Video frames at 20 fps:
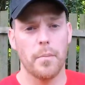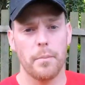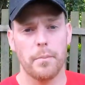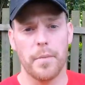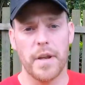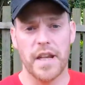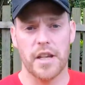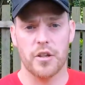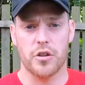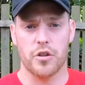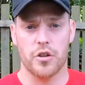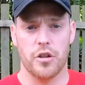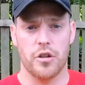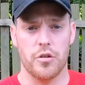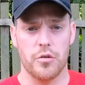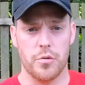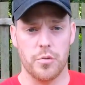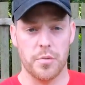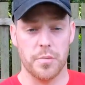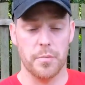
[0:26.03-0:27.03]
making sure
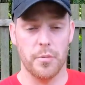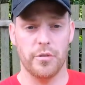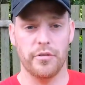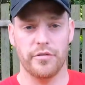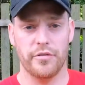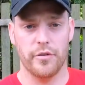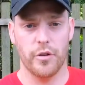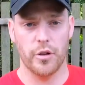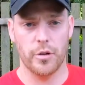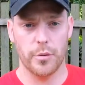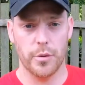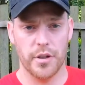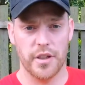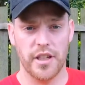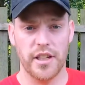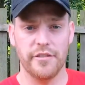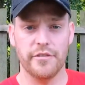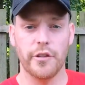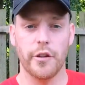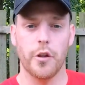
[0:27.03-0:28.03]
that she was moving forward
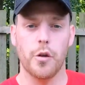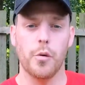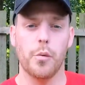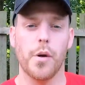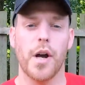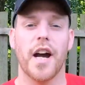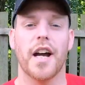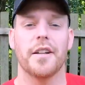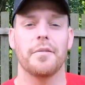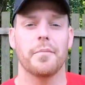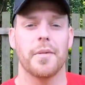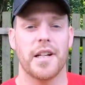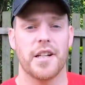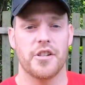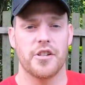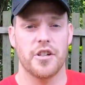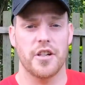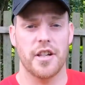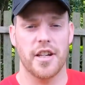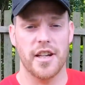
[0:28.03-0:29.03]
even though we hadn't
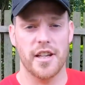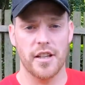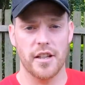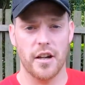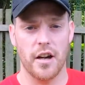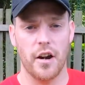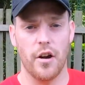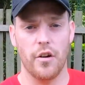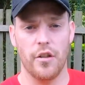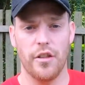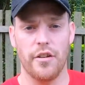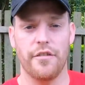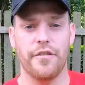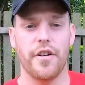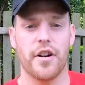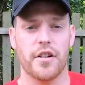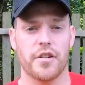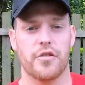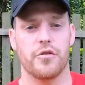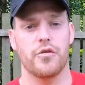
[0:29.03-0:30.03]
managed to heal her on the
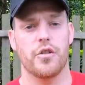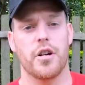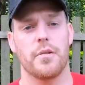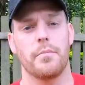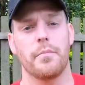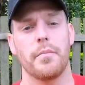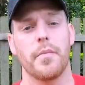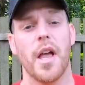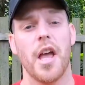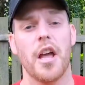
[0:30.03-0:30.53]
first trim.